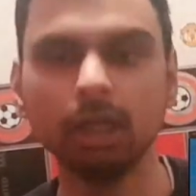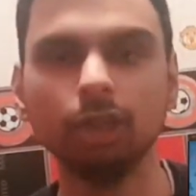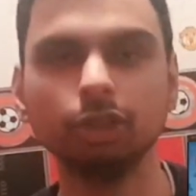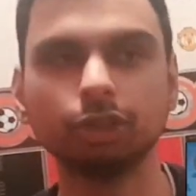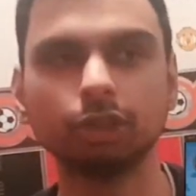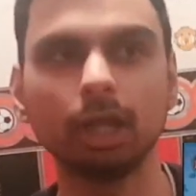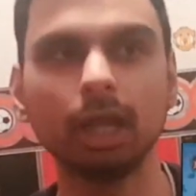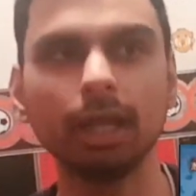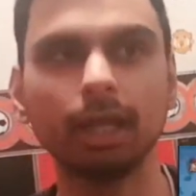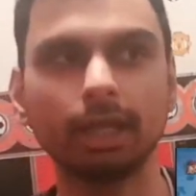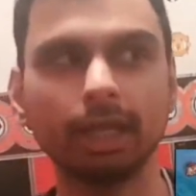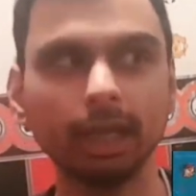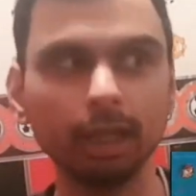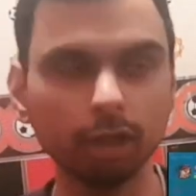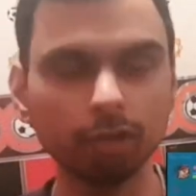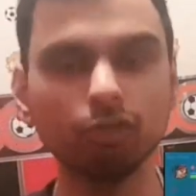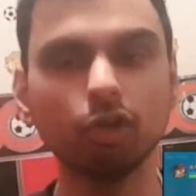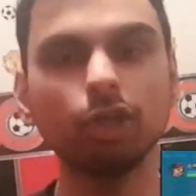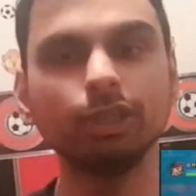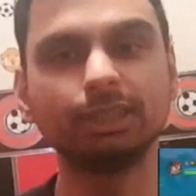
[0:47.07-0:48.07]
So like Kid
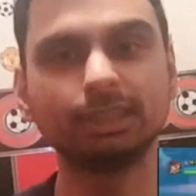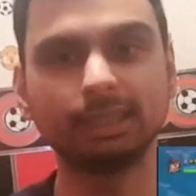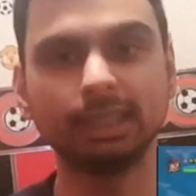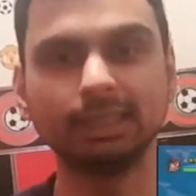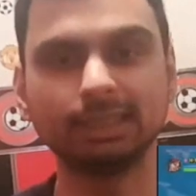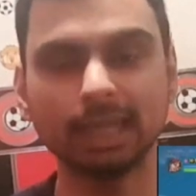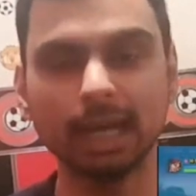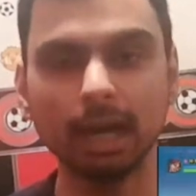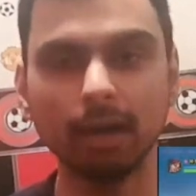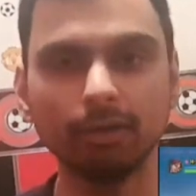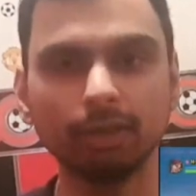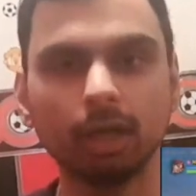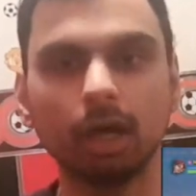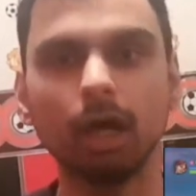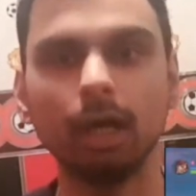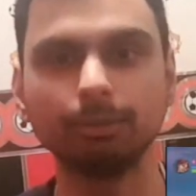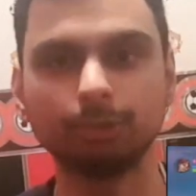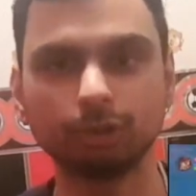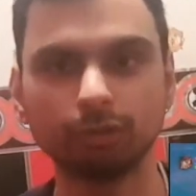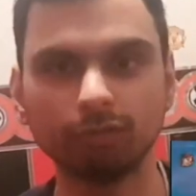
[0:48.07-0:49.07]
LAROI skins out in the
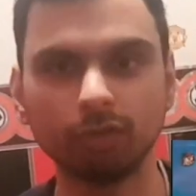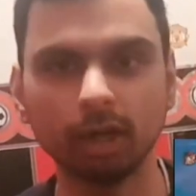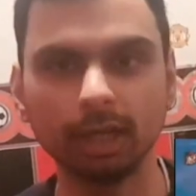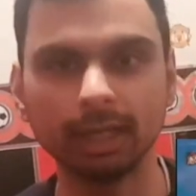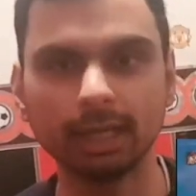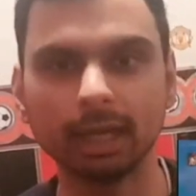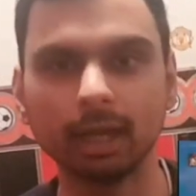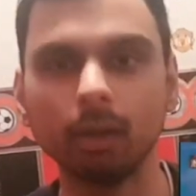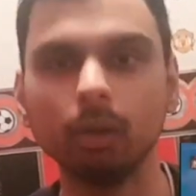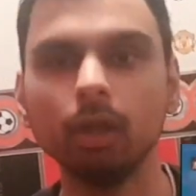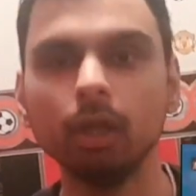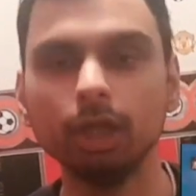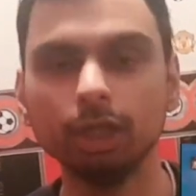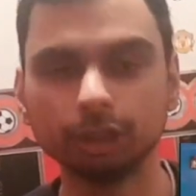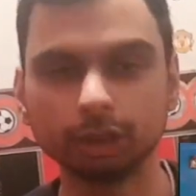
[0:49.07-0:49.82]
item shop right now.